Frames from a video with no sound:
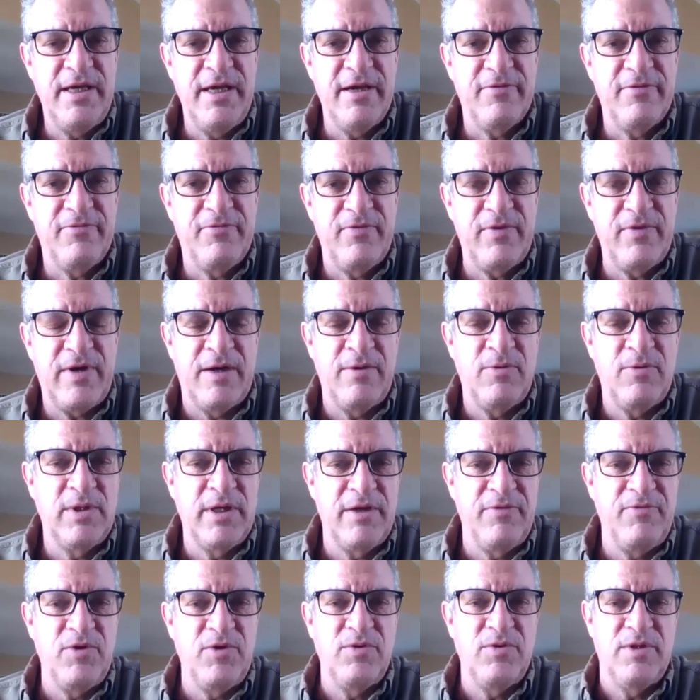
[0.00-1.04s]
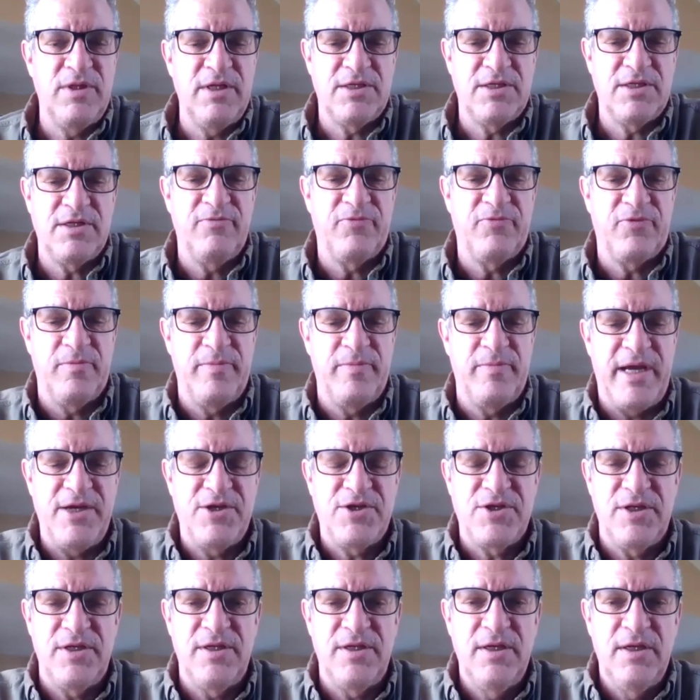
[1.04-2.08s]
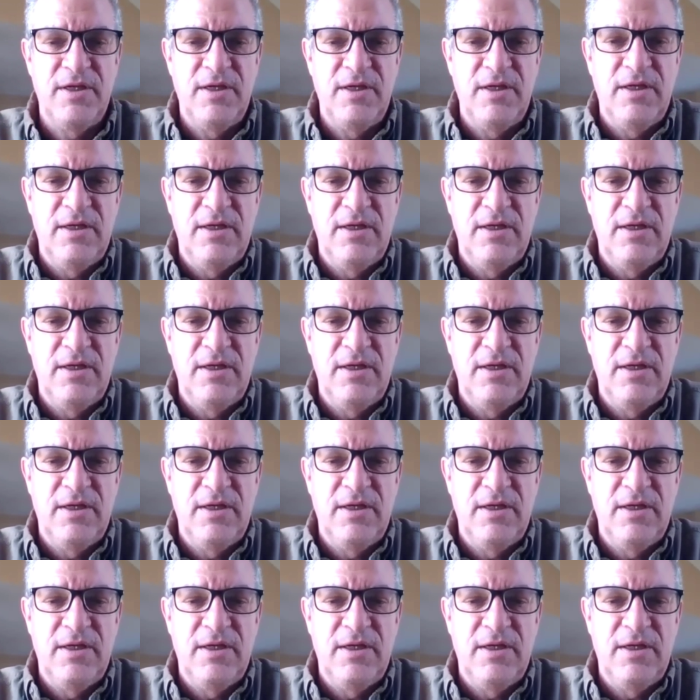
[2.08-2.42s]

If I will give you this information,